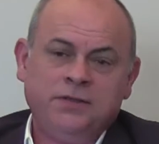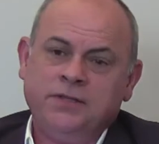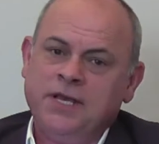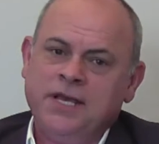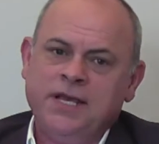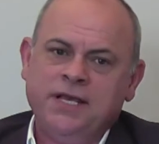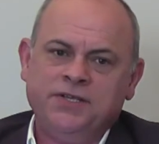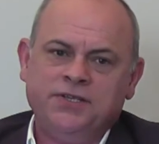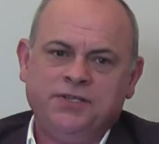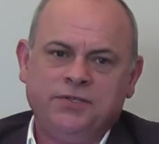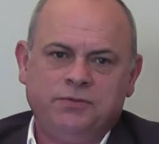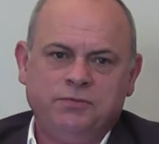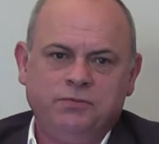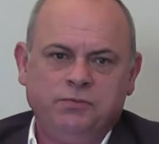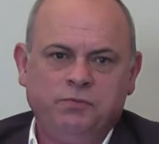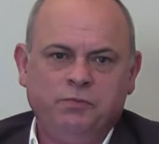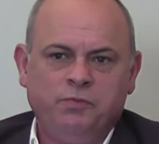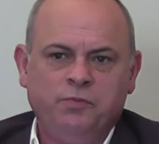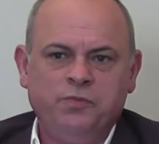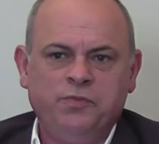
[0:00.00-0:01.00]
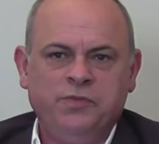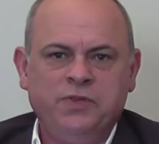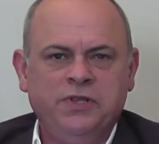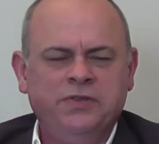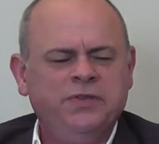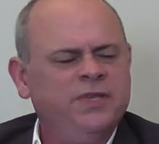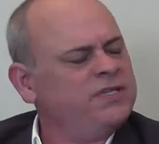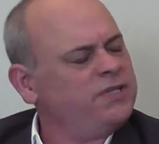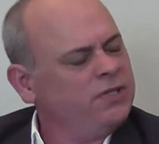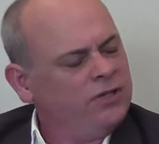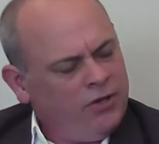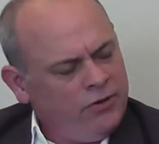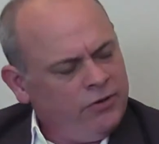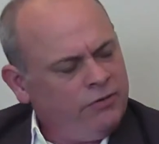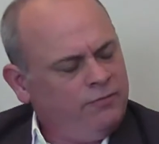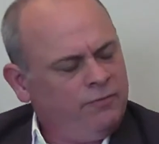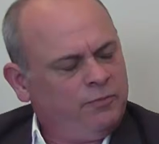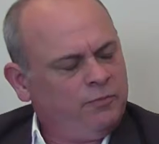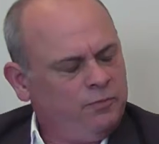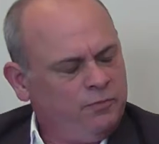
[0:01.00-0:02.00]
There's a lot
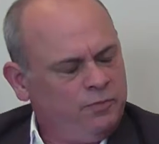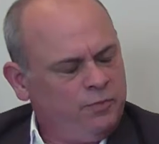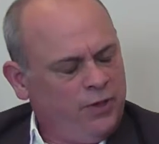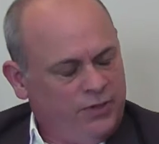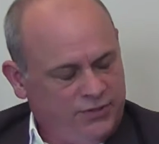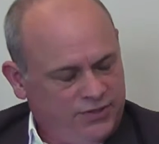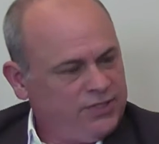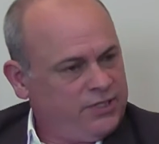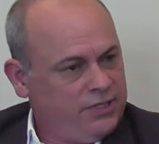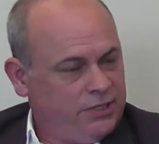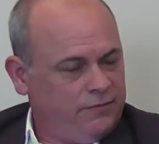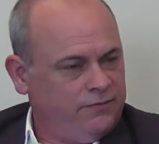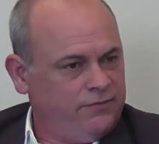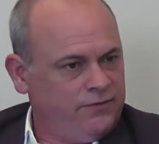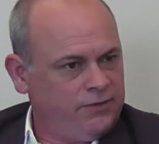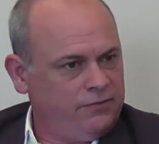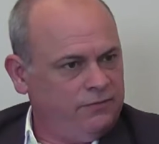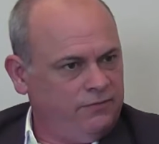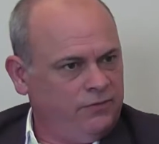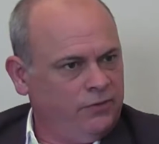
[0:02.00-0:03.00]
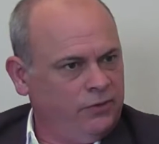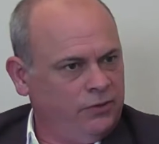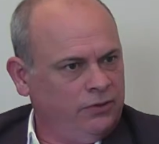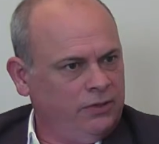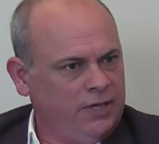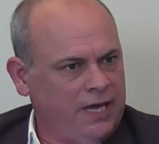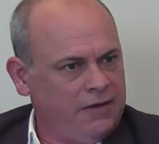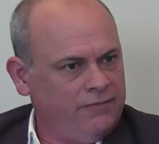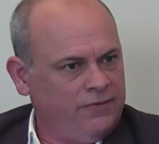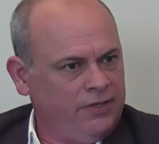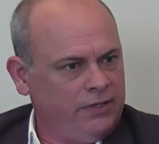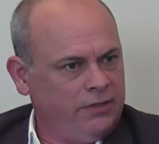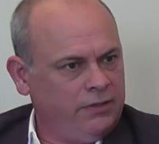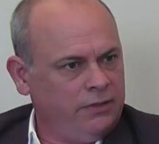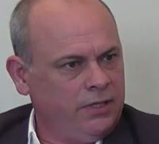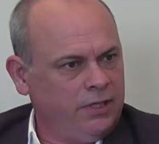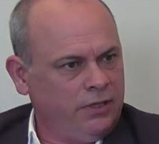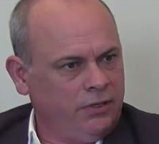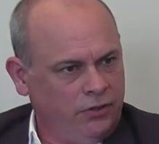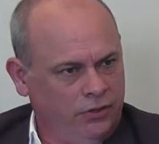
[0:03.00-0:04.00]
of positives for
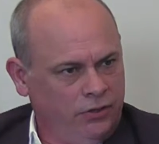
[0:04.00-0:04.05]
having a